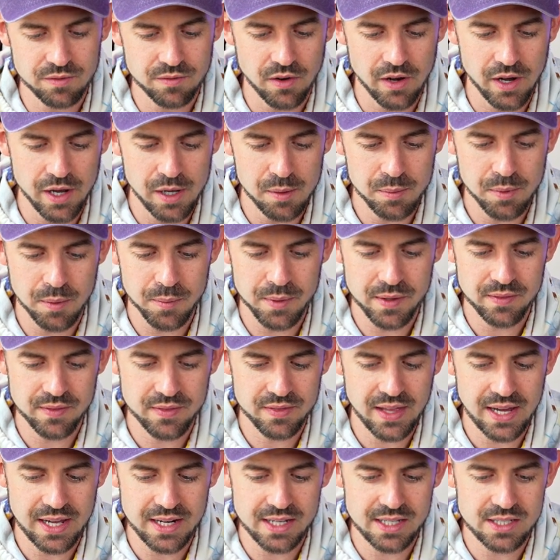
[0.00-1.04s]
vibe. I mean,
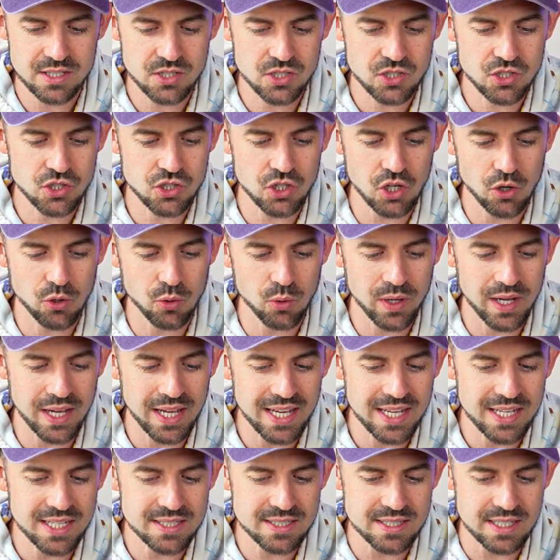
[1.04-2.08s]
that is so
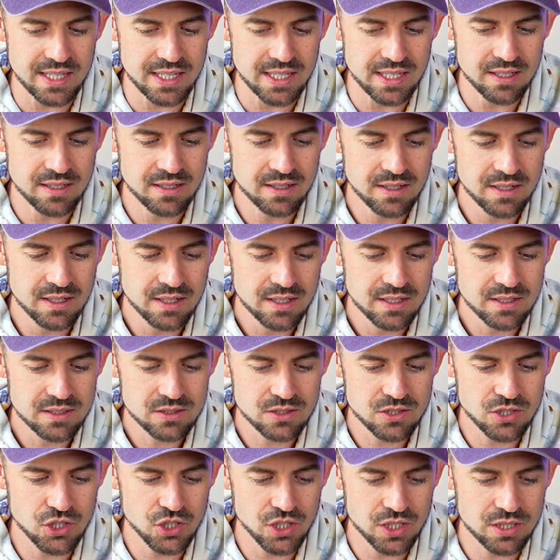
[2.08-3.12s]
easy
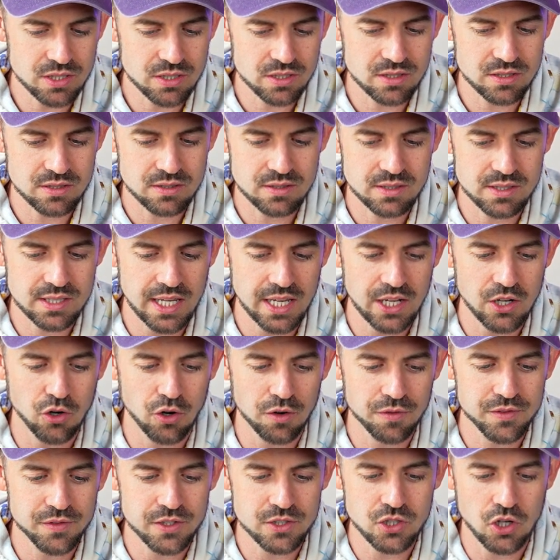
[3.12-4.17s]
to just take
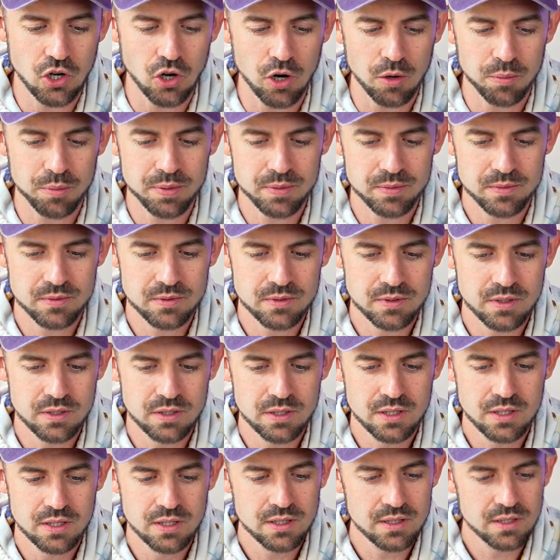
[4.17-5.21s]
off the top.
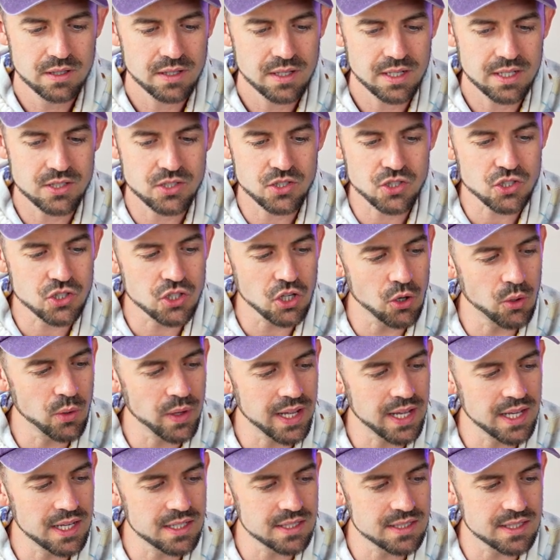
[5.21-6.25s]
It's so
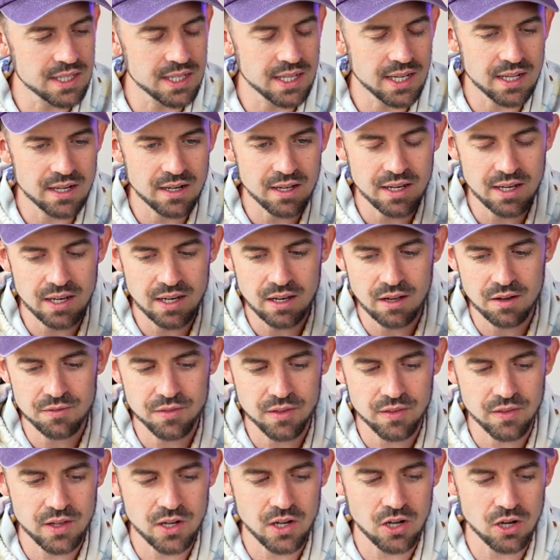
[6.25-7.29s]
easy, and I love
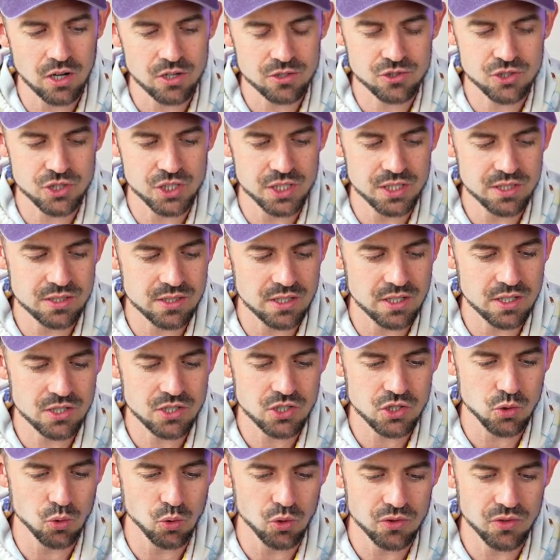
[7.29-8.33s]
that the cartridges are
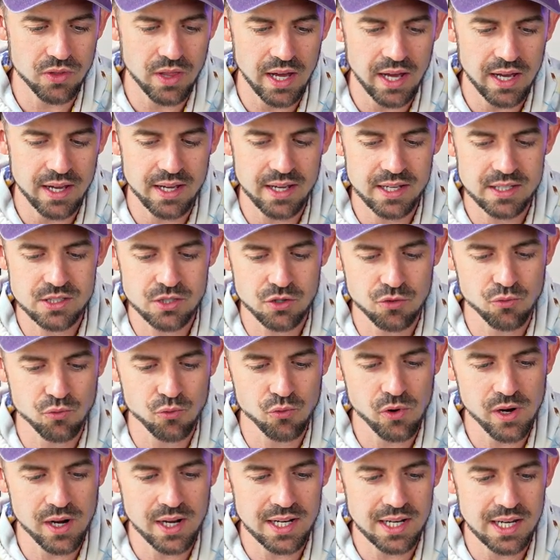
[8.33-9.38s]
stored there. It's a
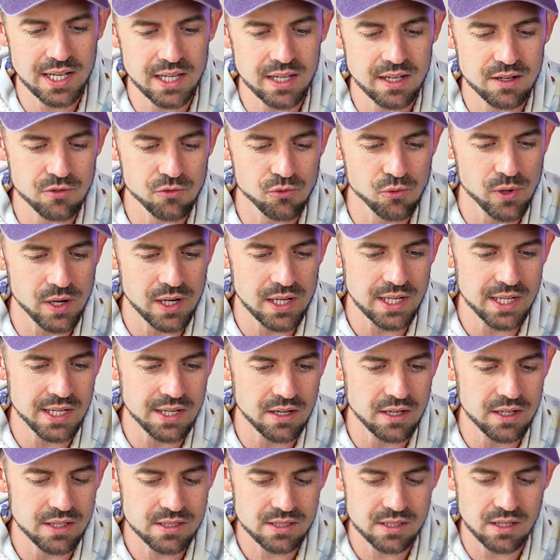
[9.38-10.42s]
really, really
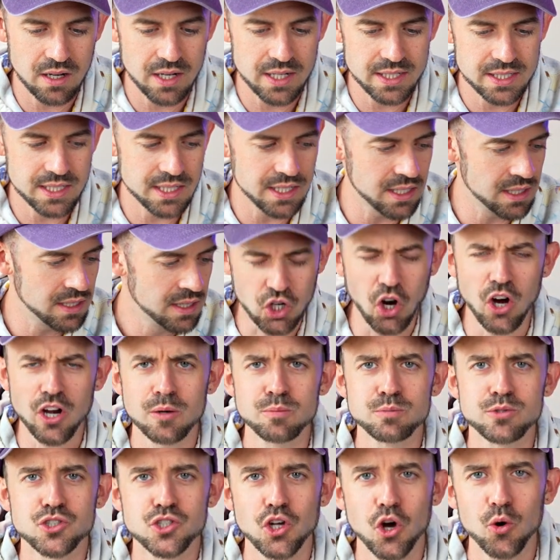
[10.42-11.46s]
nice idea. God,
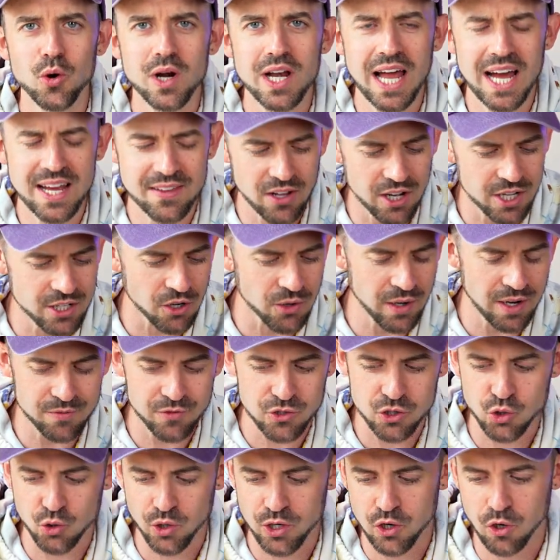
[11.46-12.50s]
I'm so glad that I don't have the
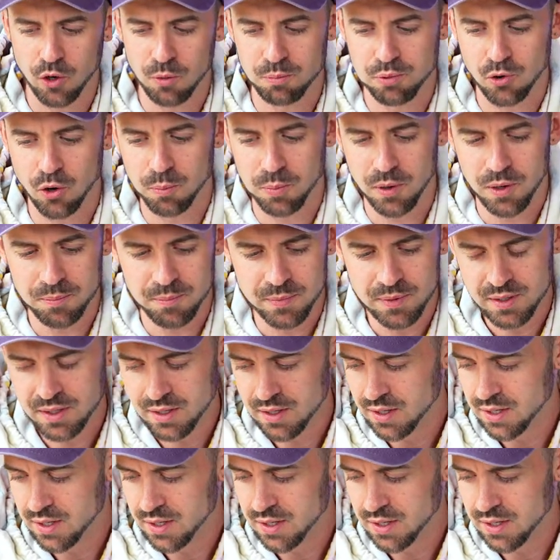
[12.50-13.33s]
Joy-Con problem,